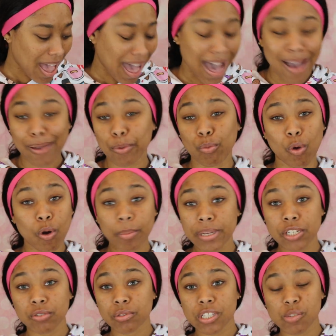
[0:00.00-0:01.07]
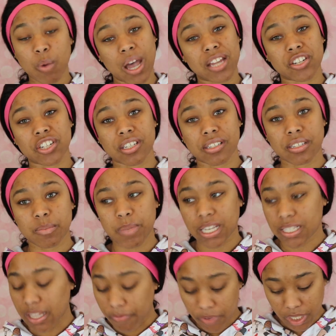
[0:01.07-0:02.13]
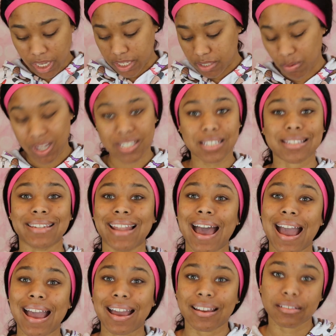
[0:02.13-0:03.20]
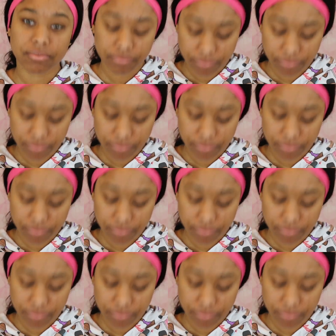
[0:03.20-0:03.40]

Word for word: I won't be doing swatches because I feel like swatches lie.